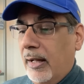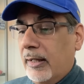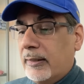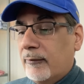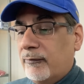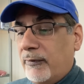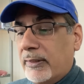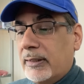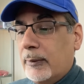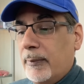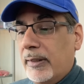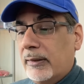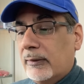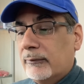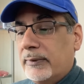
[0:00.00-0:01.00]
are the
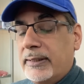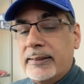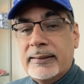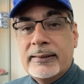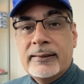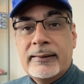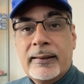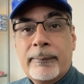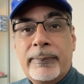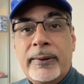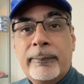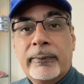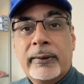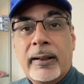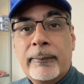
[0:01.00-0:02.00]
fundamental reasons that
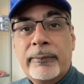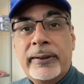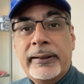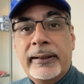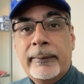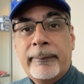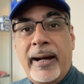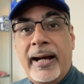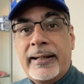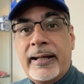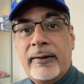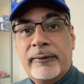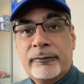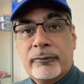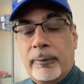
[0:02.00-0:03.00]
people are breathing bad
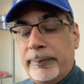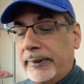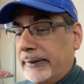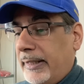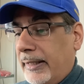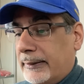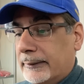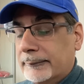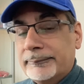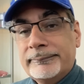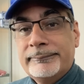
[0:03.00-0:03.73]
air and dropping dead.